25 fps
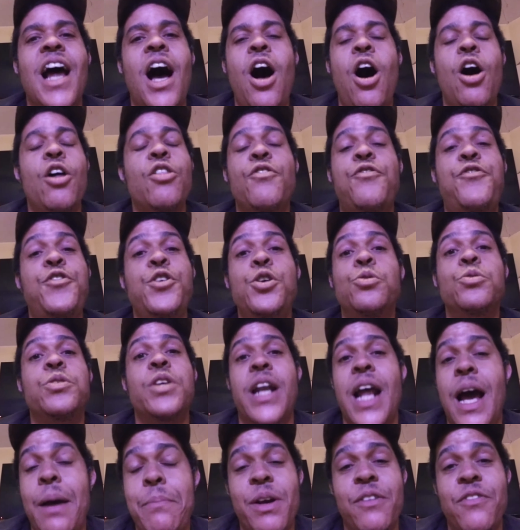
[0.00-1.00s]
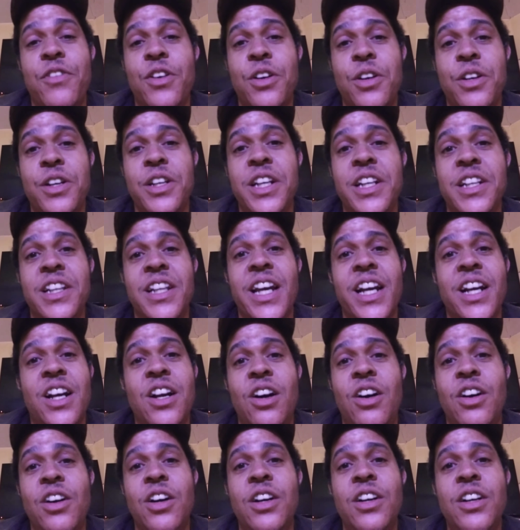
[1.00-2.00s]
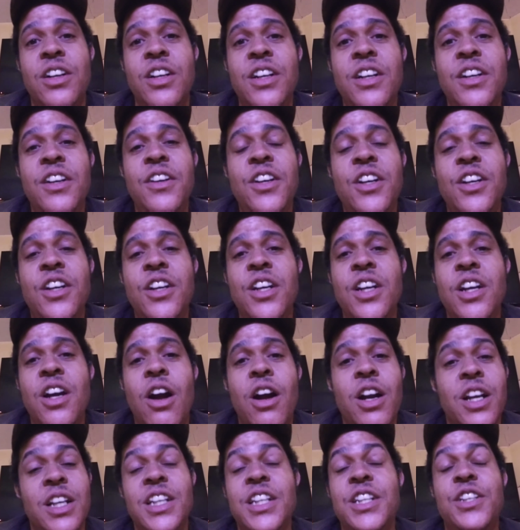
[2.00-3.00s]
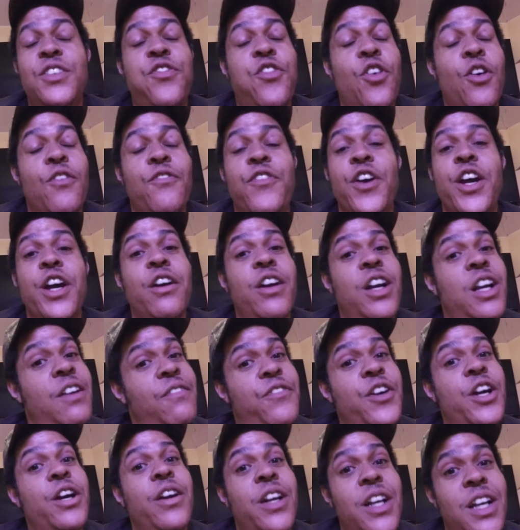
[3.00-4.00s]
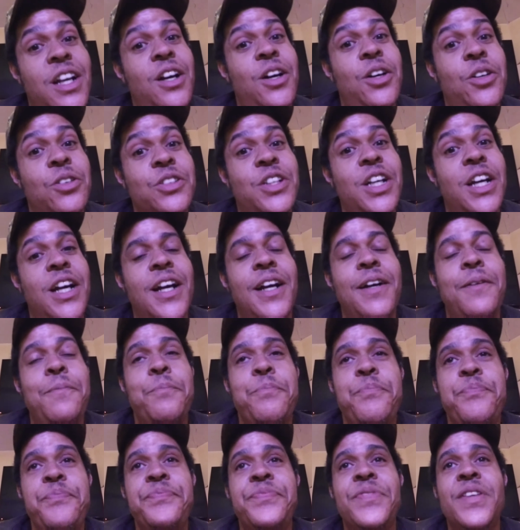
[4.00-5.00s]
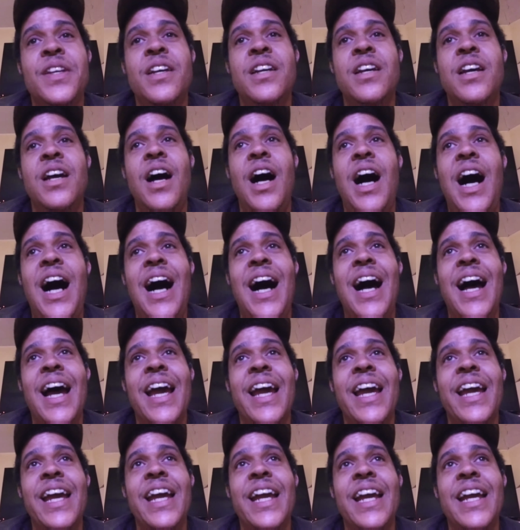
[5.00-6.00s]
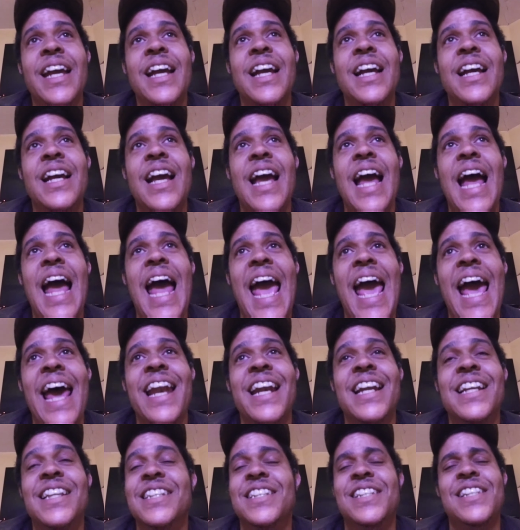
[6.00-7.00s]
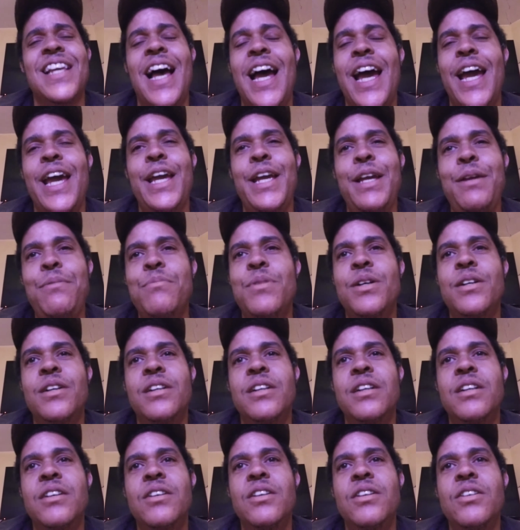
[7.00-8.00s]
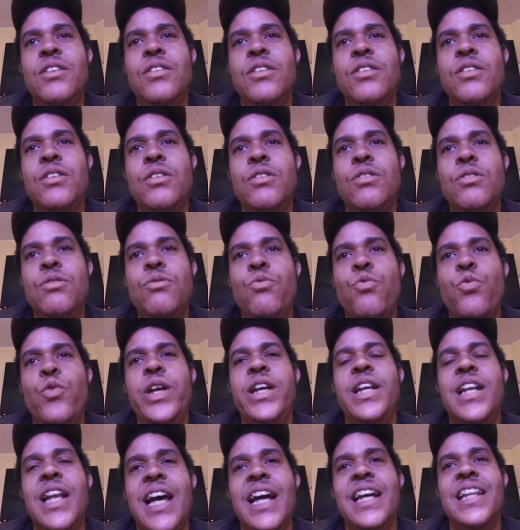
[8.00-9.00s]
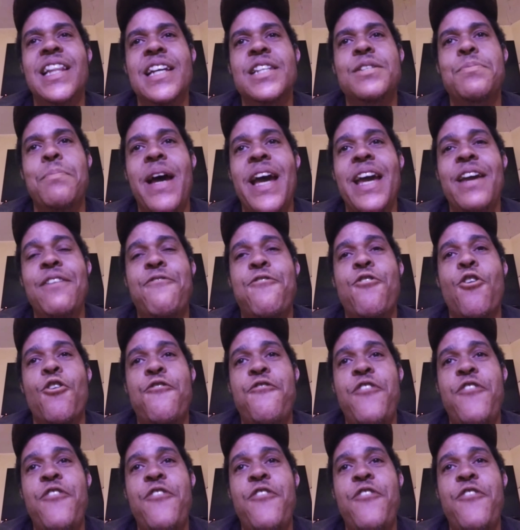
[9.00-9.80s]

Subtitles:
all the fuel that I'm ever going to need in that car, or at least for a very, very long time. I added the same relay that's made for a